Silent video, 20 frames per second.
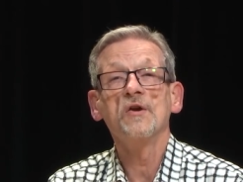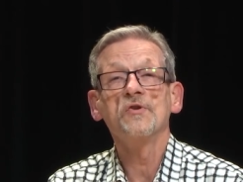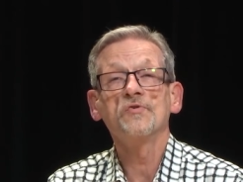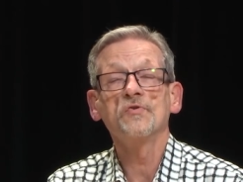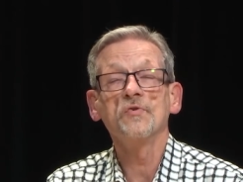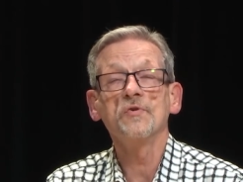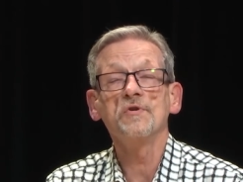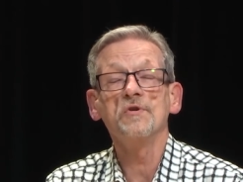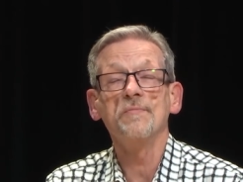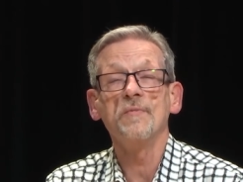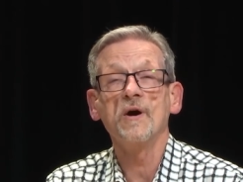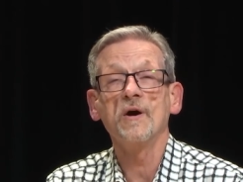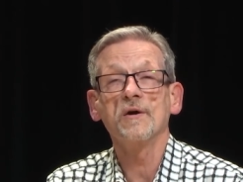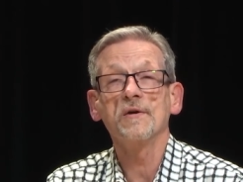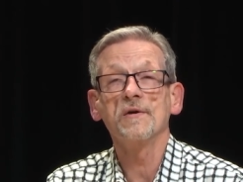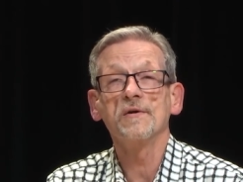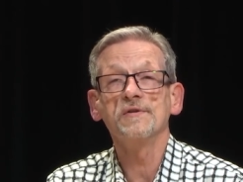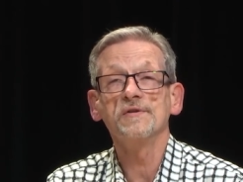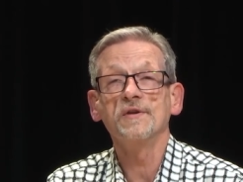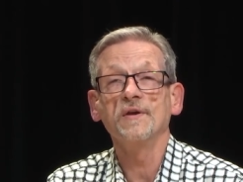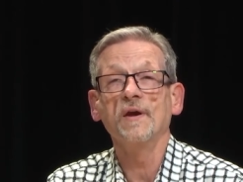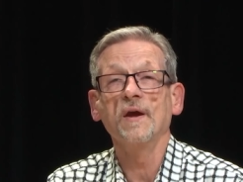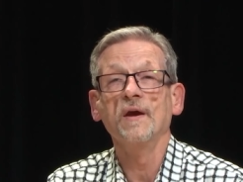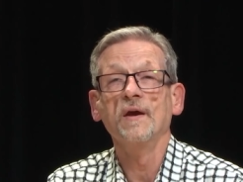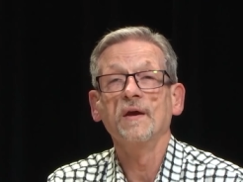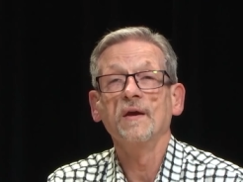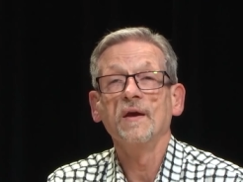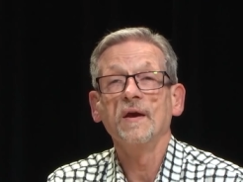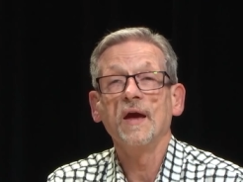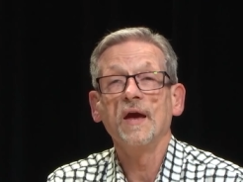true democracy
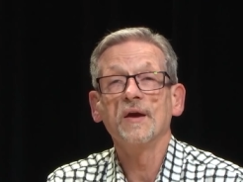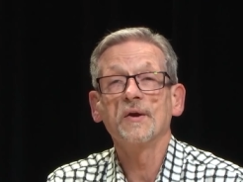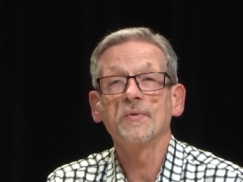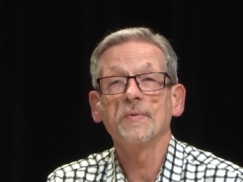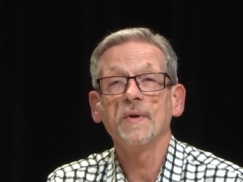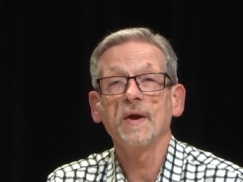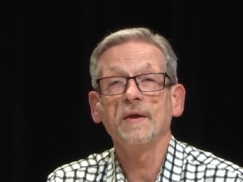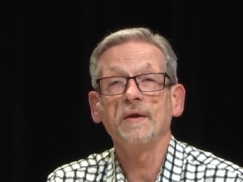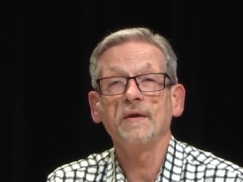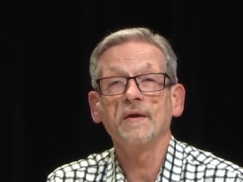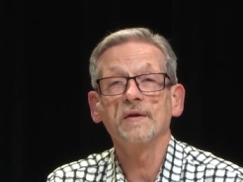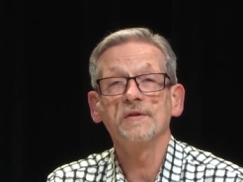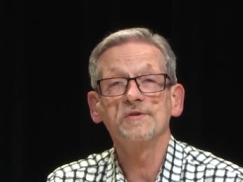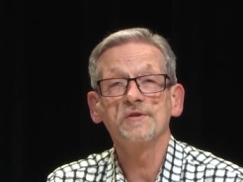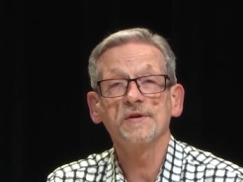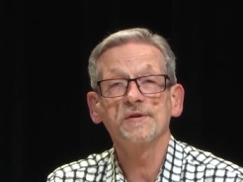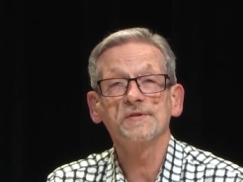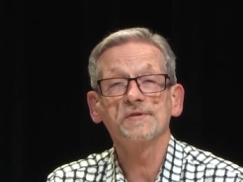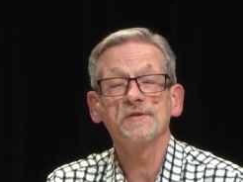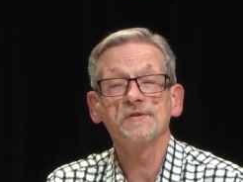and creating a just